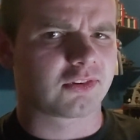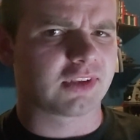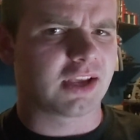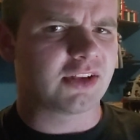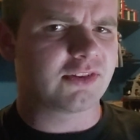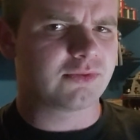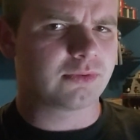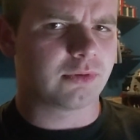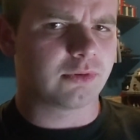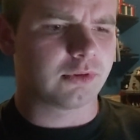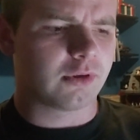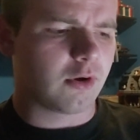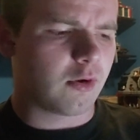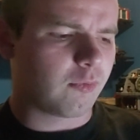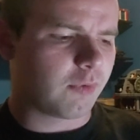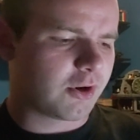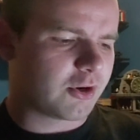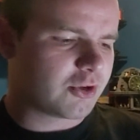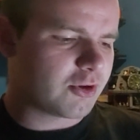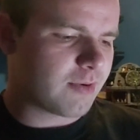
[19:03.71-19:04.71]
schedule, though,
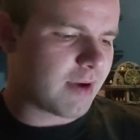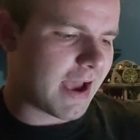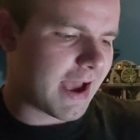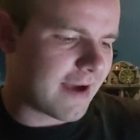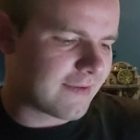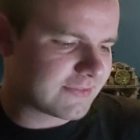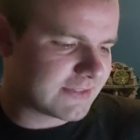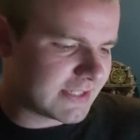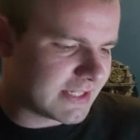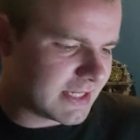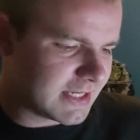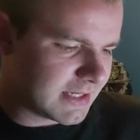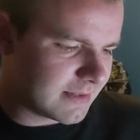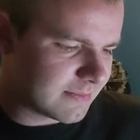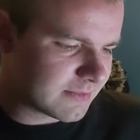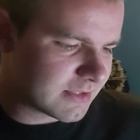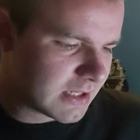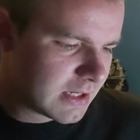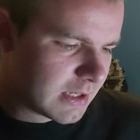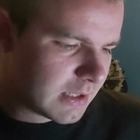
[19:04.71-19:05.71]
where you have
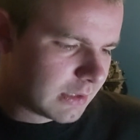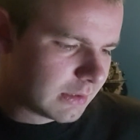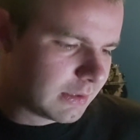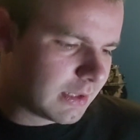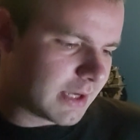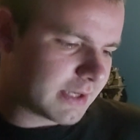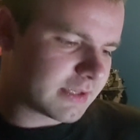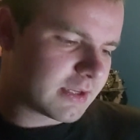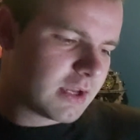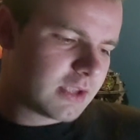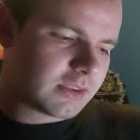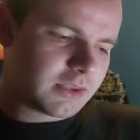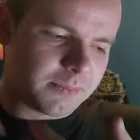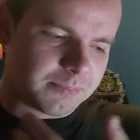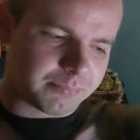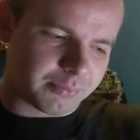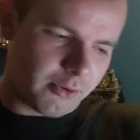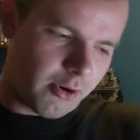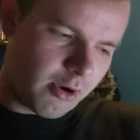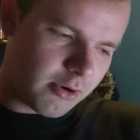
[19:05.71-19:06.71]
teams like the
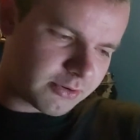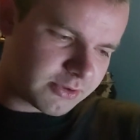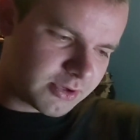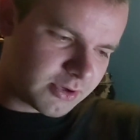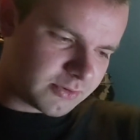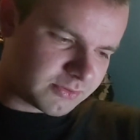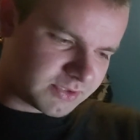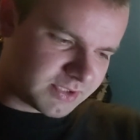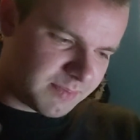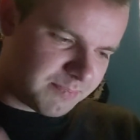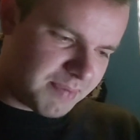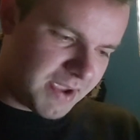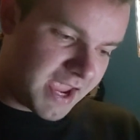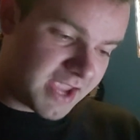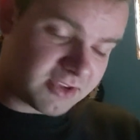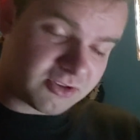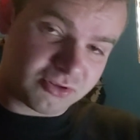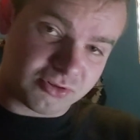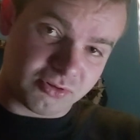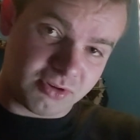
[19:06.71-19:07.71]
Broncos, the
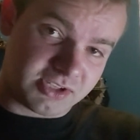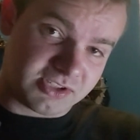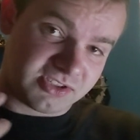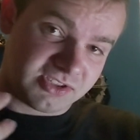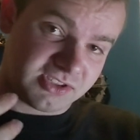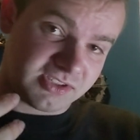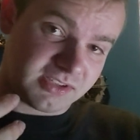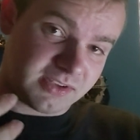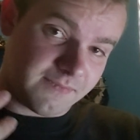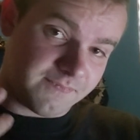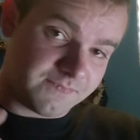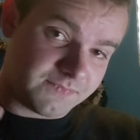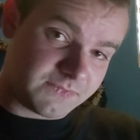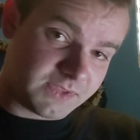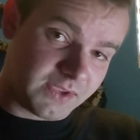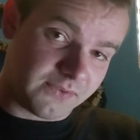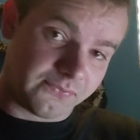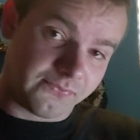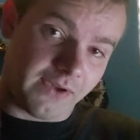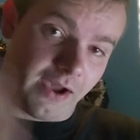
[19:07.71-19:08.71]
Patriots,
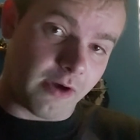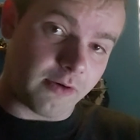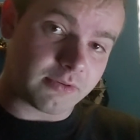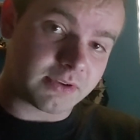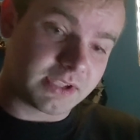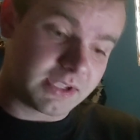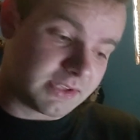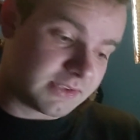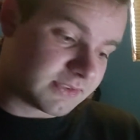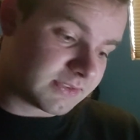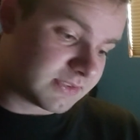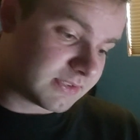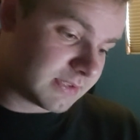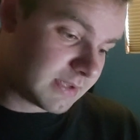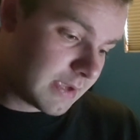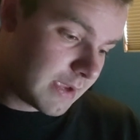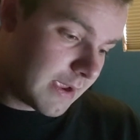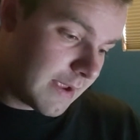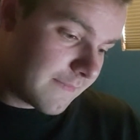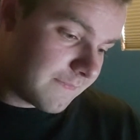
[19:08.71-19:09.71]
the Falcons
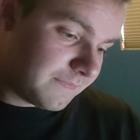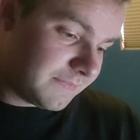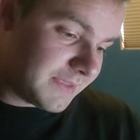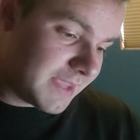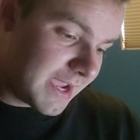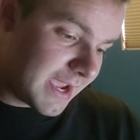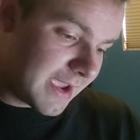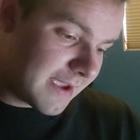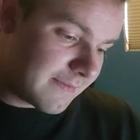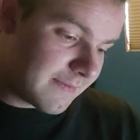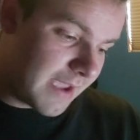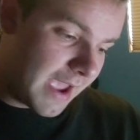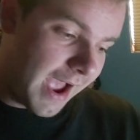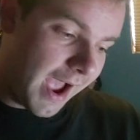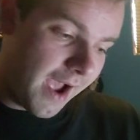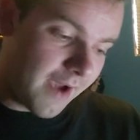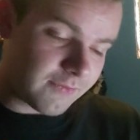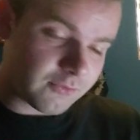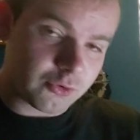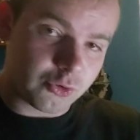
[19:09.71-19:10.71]
that
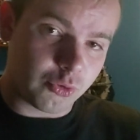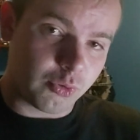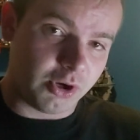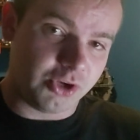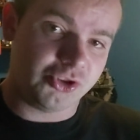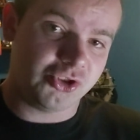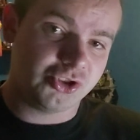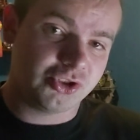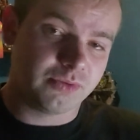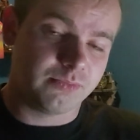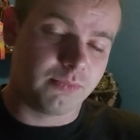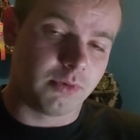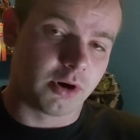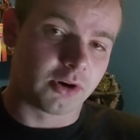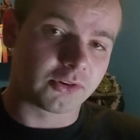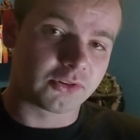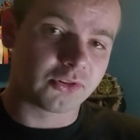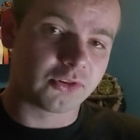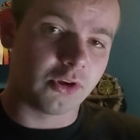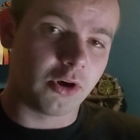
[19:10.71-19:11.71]
have question
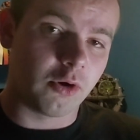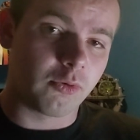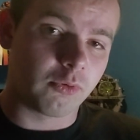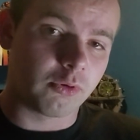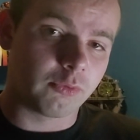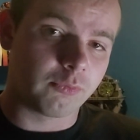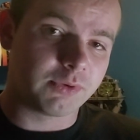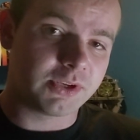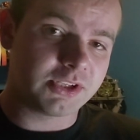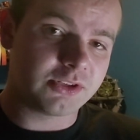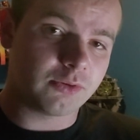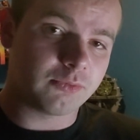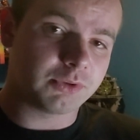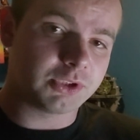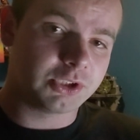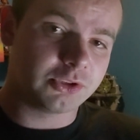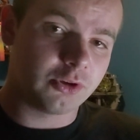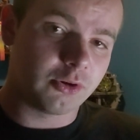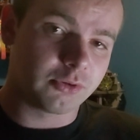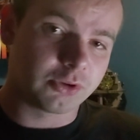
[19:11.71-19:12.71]
marks, though, where we don't
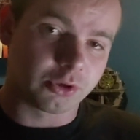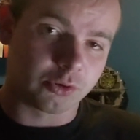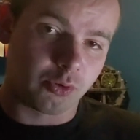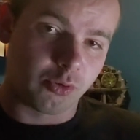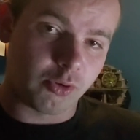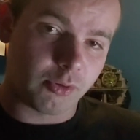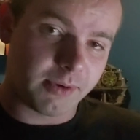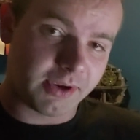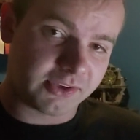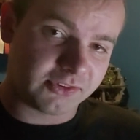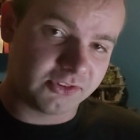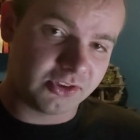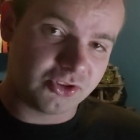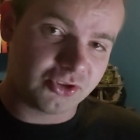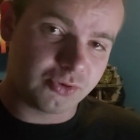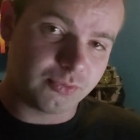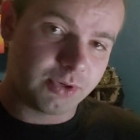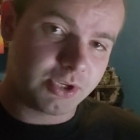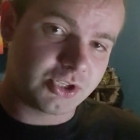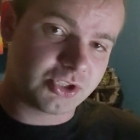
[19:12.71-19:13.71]
really know the quarterback
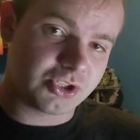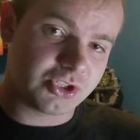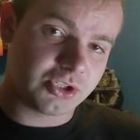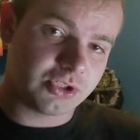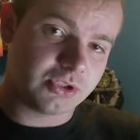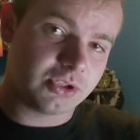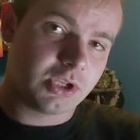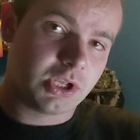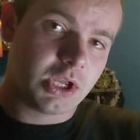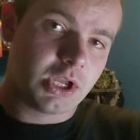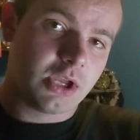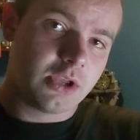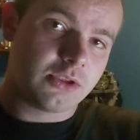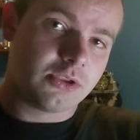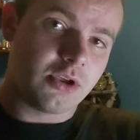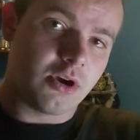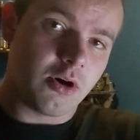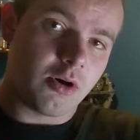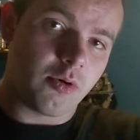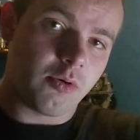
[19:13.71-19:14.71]
situation,
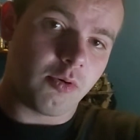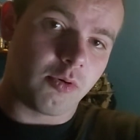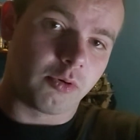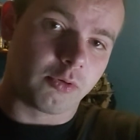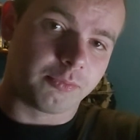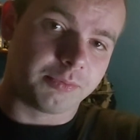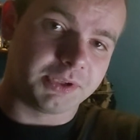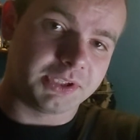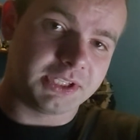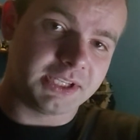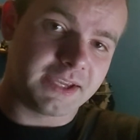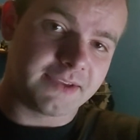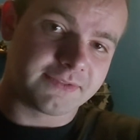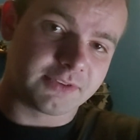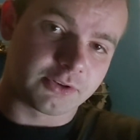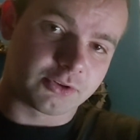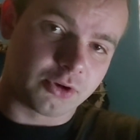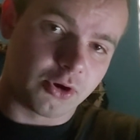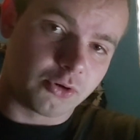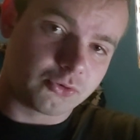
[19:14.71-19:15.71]
though, or really if
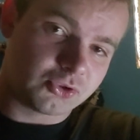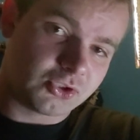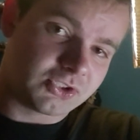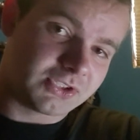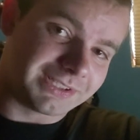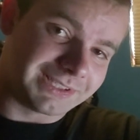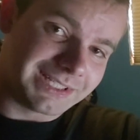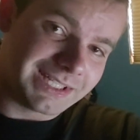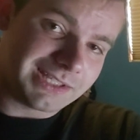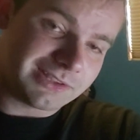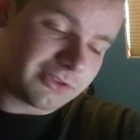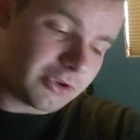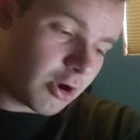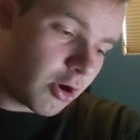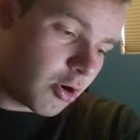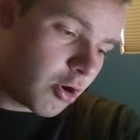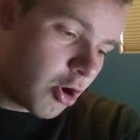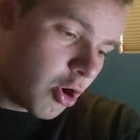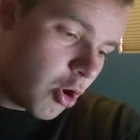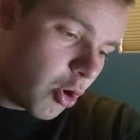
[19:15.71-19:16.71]
their coach is elite,
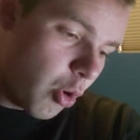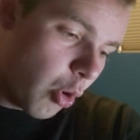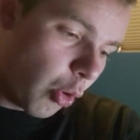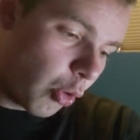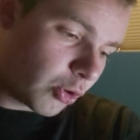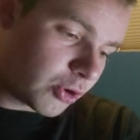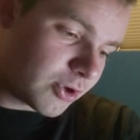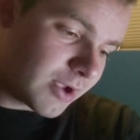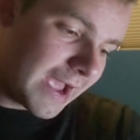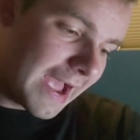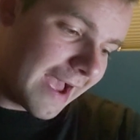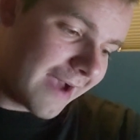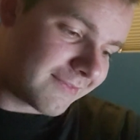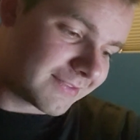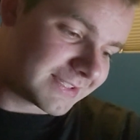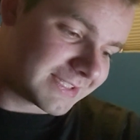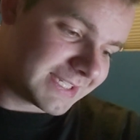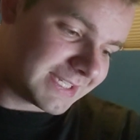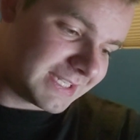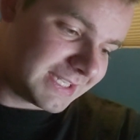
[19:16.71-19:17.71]
though. Or you have
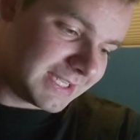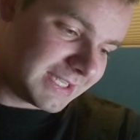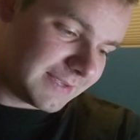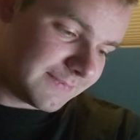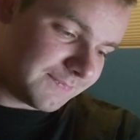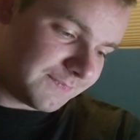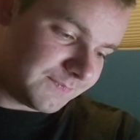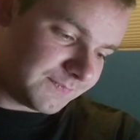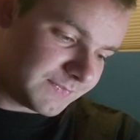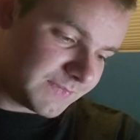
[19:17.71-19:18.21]
a team,